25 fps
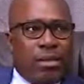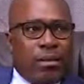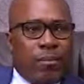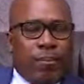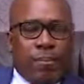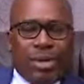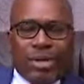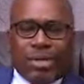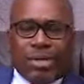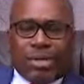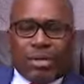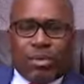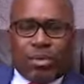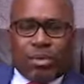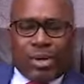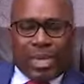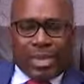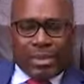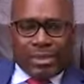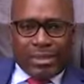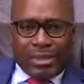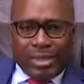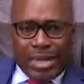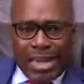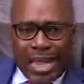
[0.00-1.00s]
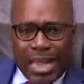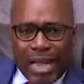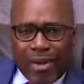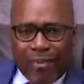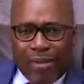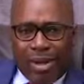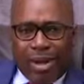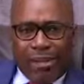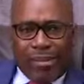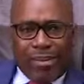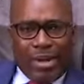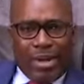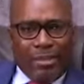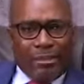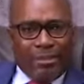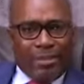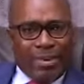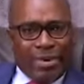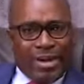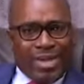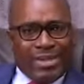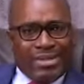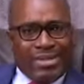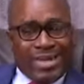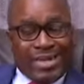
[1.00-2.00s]
But look at now, our
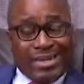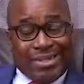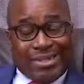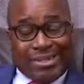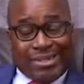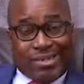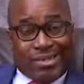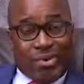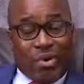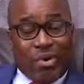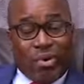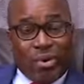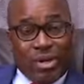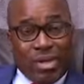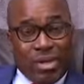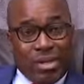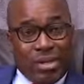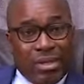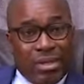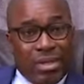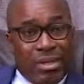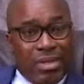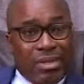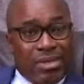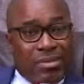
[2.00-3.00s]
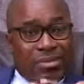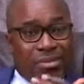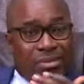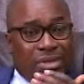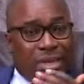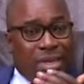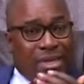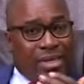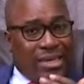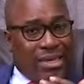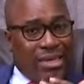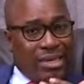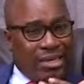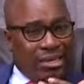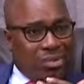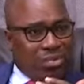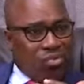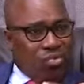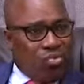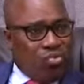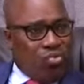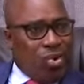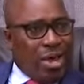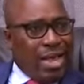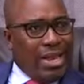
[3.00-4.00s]
parents are struggling to take kids to
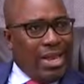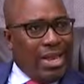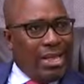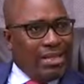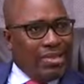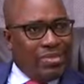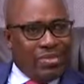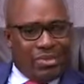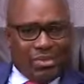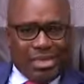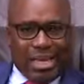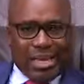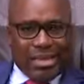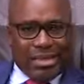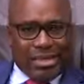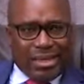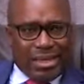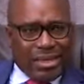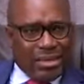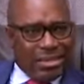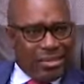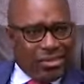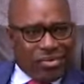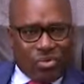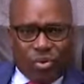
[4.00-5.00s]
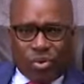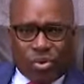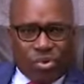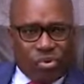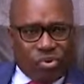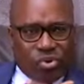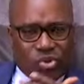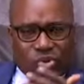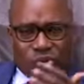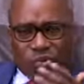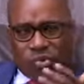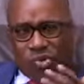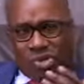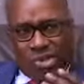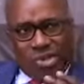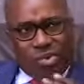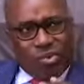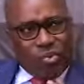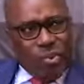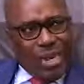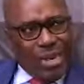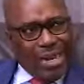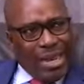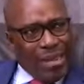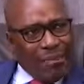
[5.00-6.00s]
Douala, to send kids, go to schools in
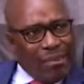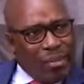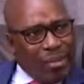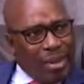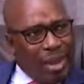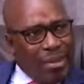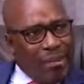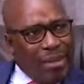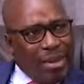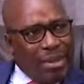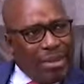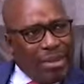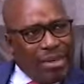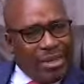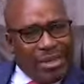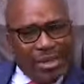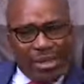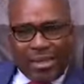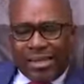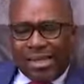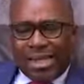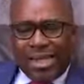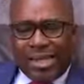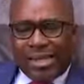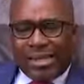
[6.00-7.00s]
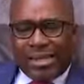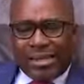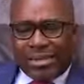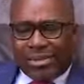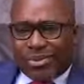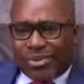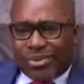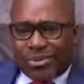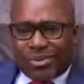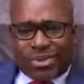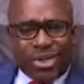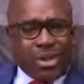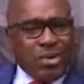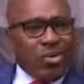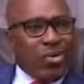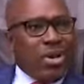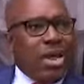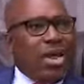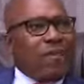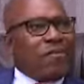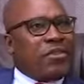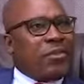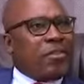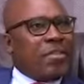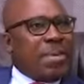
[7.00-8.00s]
Douala and Bonaberi, English schools. They don't
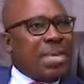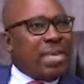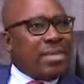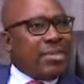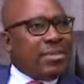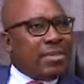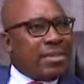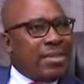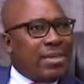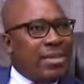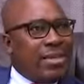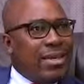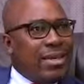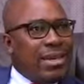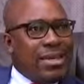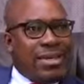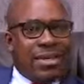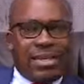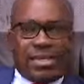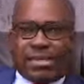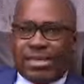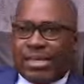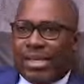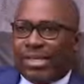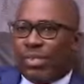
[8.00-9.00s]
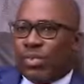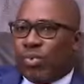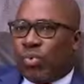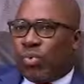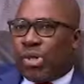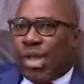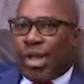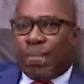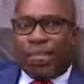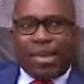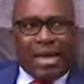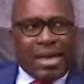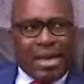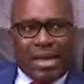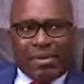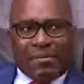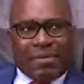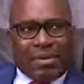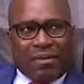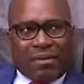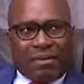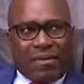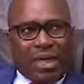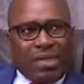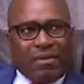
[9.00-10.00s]
have space. These kids will come back
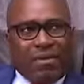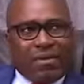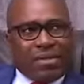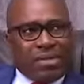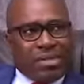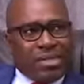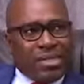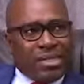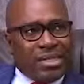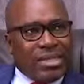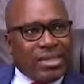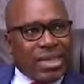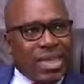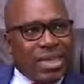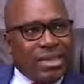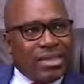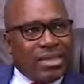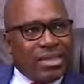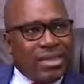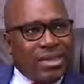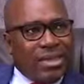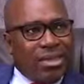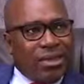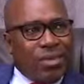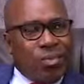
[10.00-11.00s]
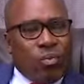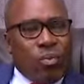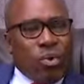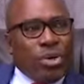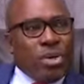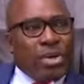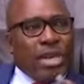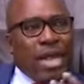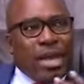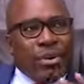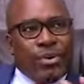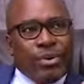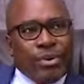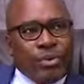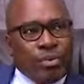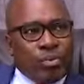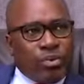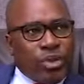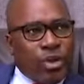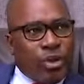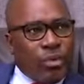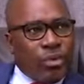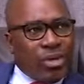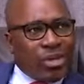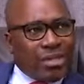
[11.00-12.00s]
after 5 or 6 years. What language would
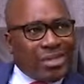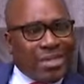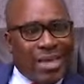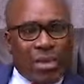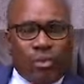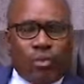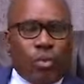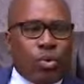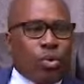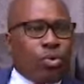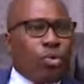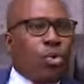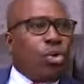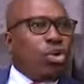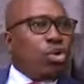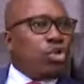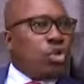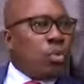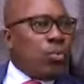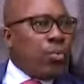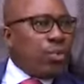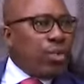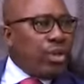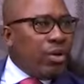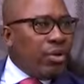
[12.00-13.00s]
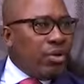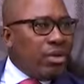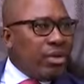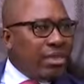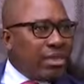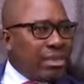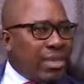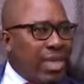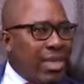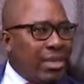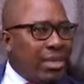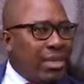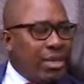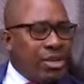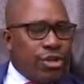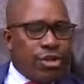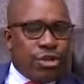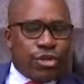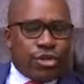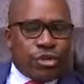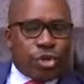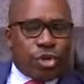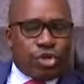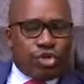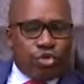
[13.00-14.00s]
they understand? What culture would they understand?
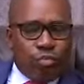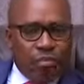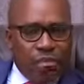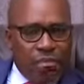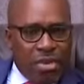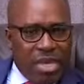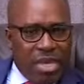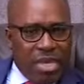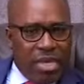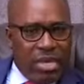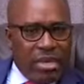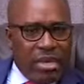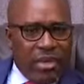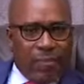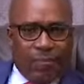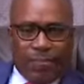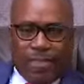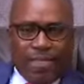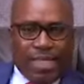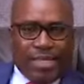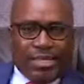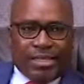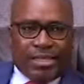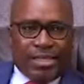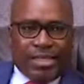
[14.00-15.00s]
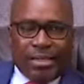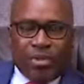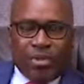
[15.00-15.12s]
So to me, it's a